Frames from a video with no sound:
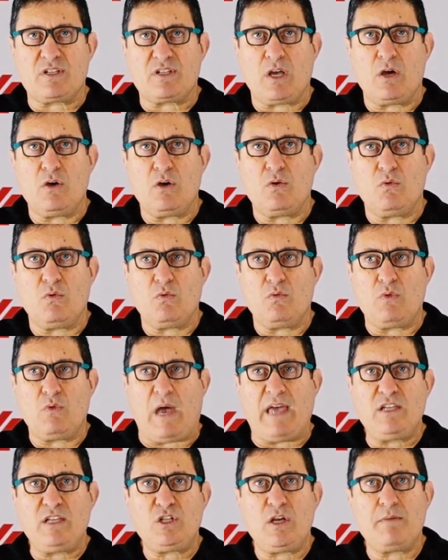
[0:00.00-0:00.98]
So
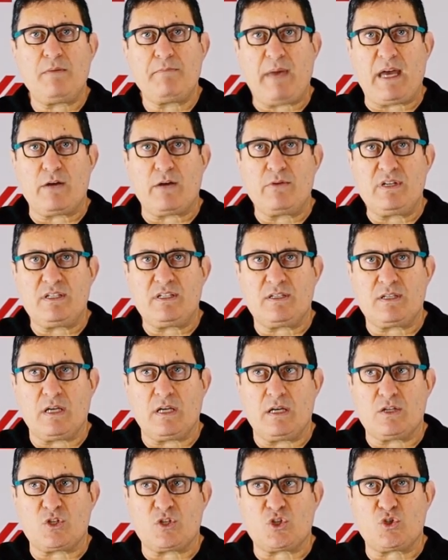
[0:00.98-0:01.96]
AGM batteries
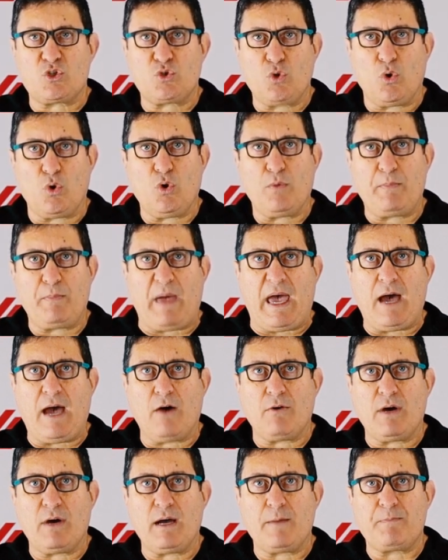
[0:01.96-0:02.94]
store
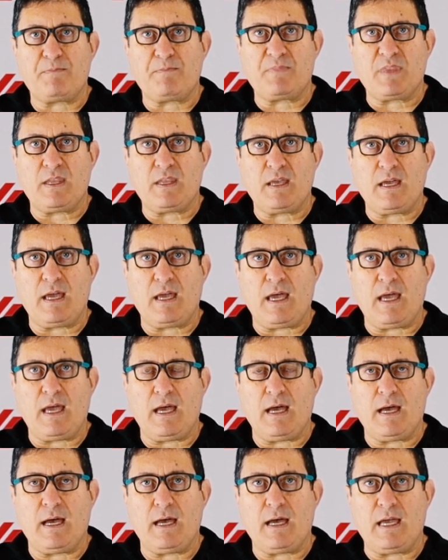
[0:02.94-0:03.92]
power
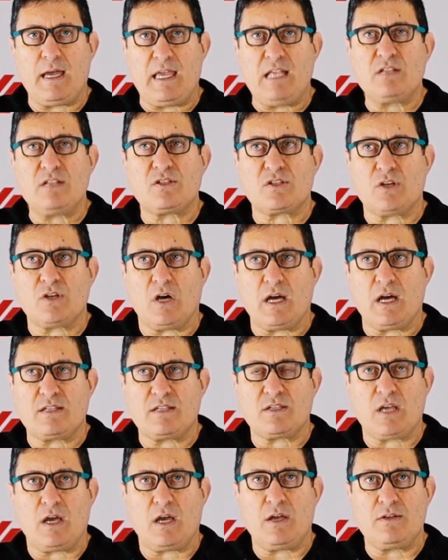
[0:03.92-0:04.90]
inside,
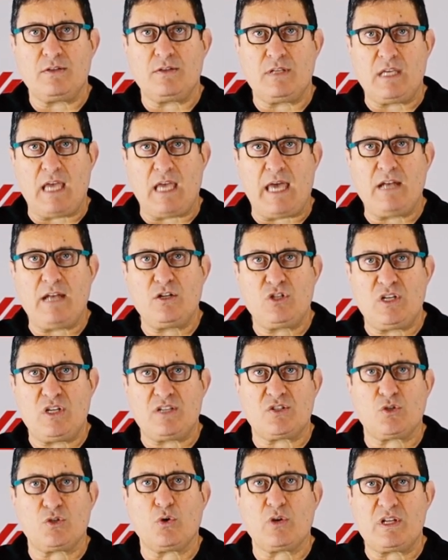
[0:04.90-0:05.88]
so the energy
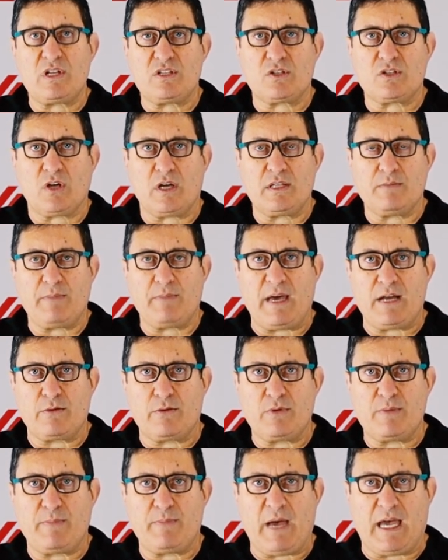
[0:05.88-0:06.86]
is stored inside the
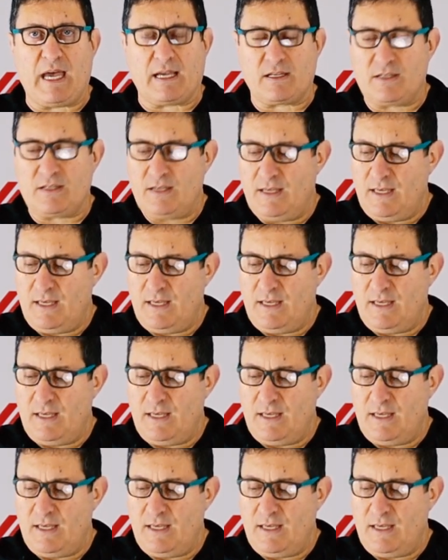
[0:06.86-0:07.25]
battery pack.